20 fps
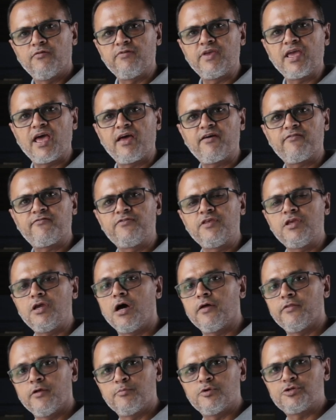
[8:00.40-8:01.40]
we have the
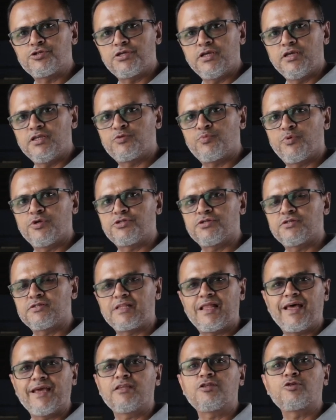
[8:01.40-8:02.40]
other machines, which
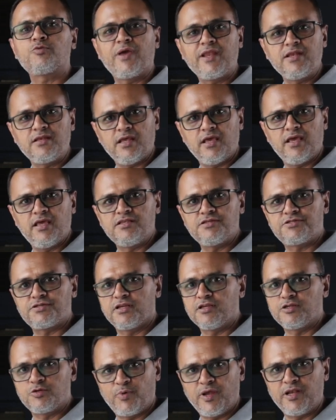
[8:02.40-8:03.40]
is like 20-inch
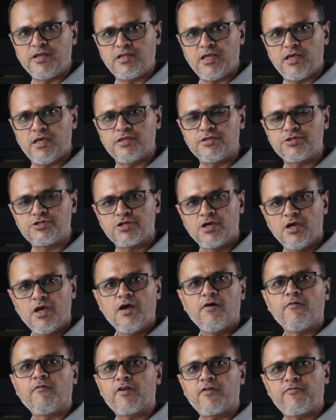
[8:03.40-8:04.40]
and 20-inch,
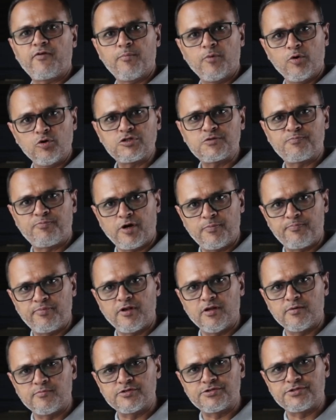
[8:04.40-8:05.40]
one of the most
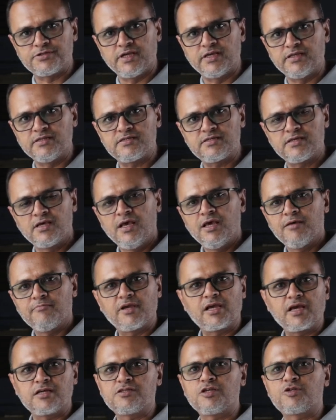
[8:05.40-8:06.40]
popular machines,
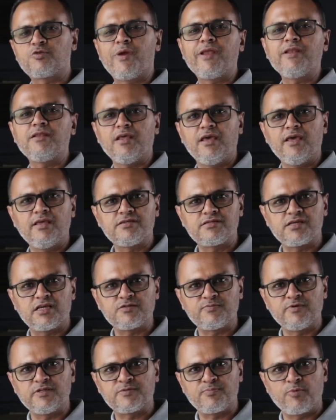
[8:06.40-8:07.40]
because the 20-inch,
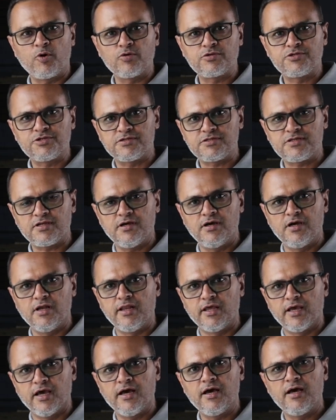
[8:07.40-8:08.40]
as we spoke just
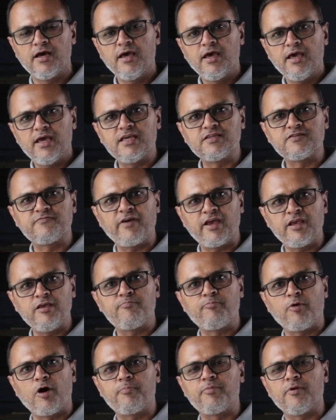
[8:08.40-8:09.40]
earlier, is
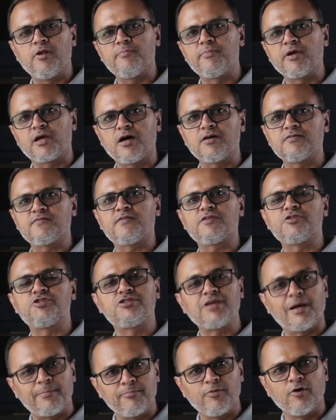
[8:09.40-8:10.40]
very popular because of the
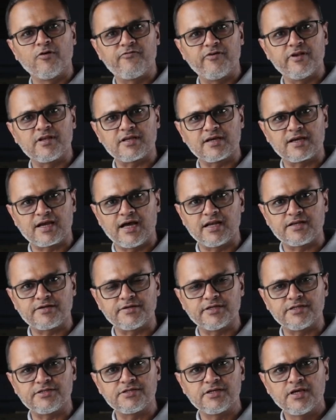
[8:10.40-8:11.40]
jumbo filter
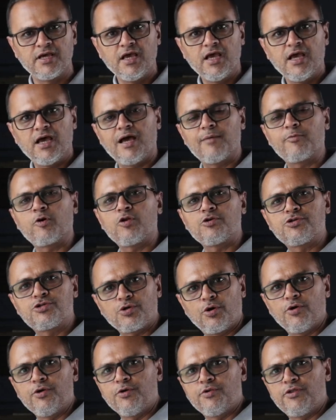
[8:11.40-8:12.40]
cartridge. I'm going to
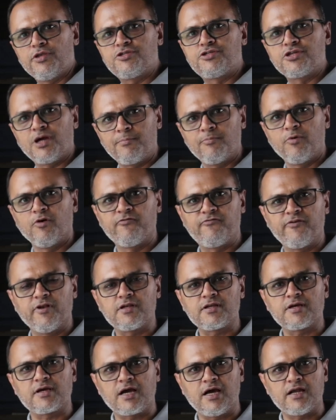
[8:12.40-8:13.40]
show you the jumbo
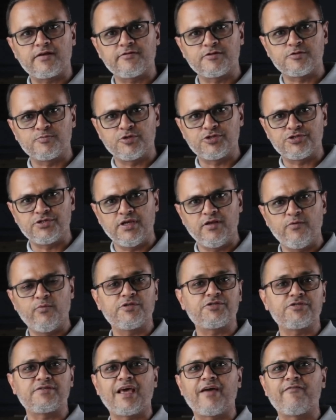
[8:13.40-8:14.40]
filter cartridge machine,
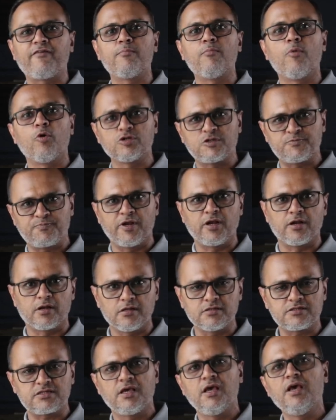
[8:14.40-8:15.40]
which is having more
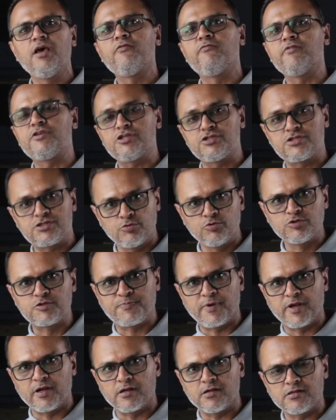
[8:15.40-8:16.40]
spindles, which is two
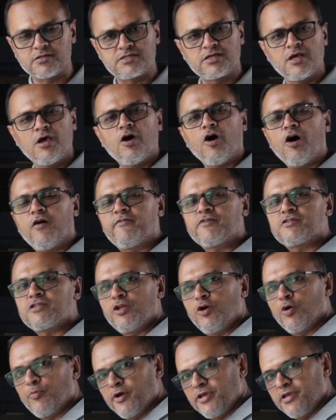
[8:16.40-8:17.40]
spindles.
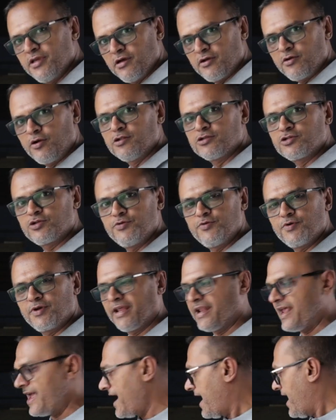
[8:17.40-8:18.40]
Obviously, over here also, you
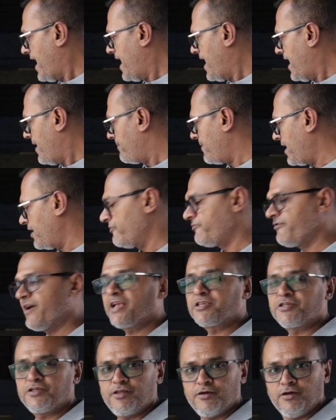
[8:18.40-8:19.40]
can
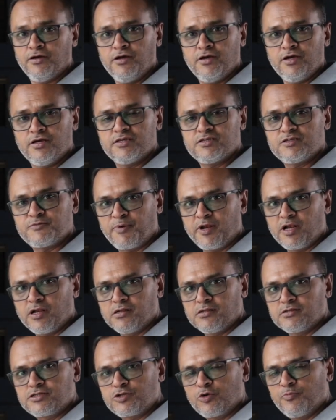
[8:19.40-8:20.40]
manufacture the
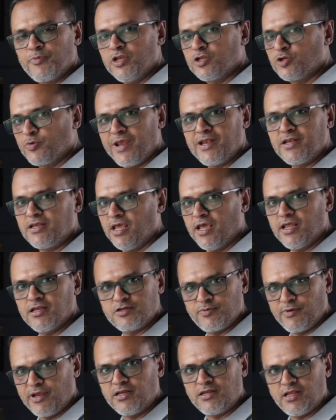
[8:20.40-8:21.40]
spindles to be 20
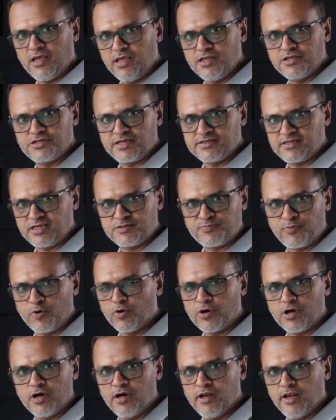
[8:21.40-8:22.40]
and 20-inch, as I
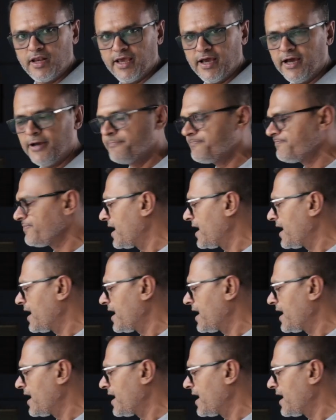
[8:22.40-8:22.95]
spoke earlier.